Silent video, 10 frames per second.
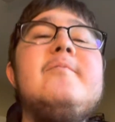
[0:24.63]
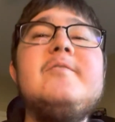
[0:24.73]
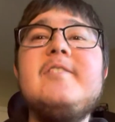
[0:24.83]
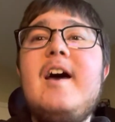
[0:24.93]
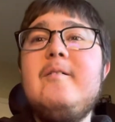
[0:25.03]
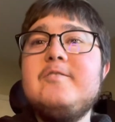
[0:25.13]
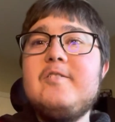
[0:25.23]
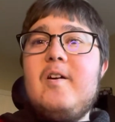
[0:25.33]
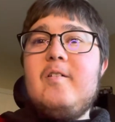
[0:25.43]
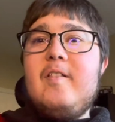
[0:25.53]
was
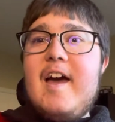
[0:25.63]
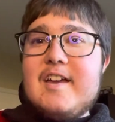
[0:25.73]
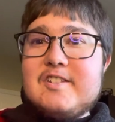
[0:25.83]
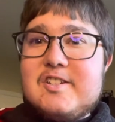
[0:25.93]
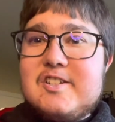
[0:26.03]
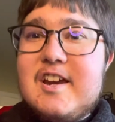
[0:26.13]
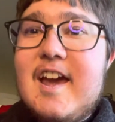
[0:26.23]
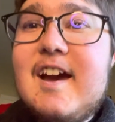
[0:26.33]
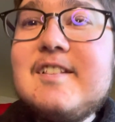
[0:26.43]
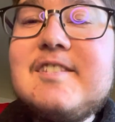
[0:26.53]
our last
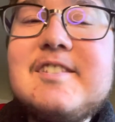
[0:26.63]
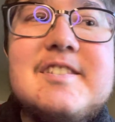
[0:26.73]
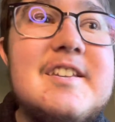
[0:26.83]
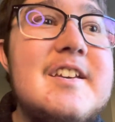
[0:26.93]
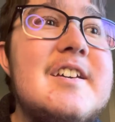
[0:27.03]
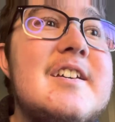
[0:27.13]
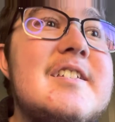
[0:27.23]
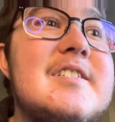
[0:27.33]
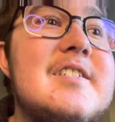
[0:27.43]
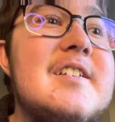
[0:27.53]
chance
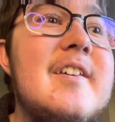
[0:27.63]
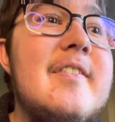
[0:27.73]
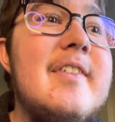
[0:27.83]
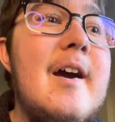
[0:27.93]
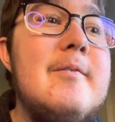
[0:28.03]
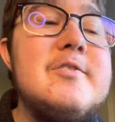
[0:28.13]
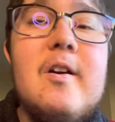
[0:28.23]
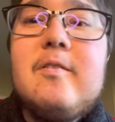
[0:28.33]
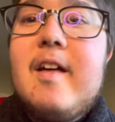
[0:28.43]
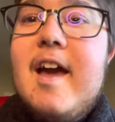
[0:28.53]
to get, that was
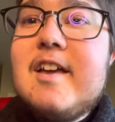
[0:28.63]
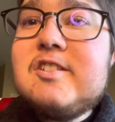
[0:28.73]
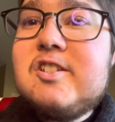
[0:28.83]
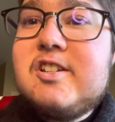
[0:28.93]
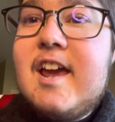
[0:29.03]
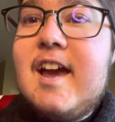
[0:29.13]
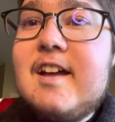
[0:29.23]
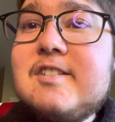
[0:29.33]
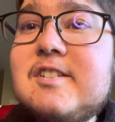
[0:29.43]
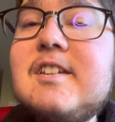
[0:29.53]
our last
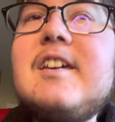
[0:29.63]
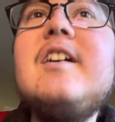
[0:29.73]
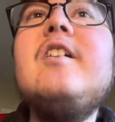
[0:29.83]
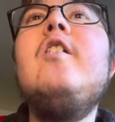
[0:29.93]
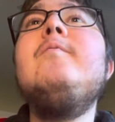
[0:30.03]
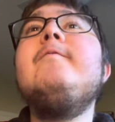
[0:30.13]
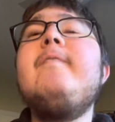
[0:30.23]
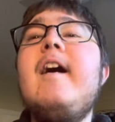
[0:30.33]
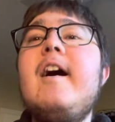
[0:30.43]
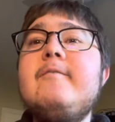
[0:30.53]
chance to get over
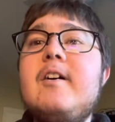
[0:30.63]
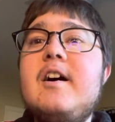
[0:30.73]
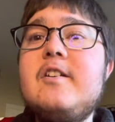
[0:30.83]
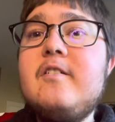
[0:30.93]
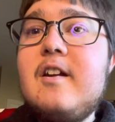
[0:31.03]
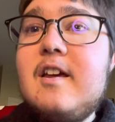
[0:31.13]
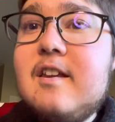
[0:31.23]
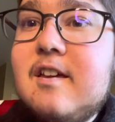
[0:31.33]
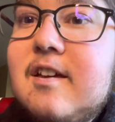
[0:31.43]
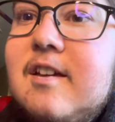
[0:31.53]
500.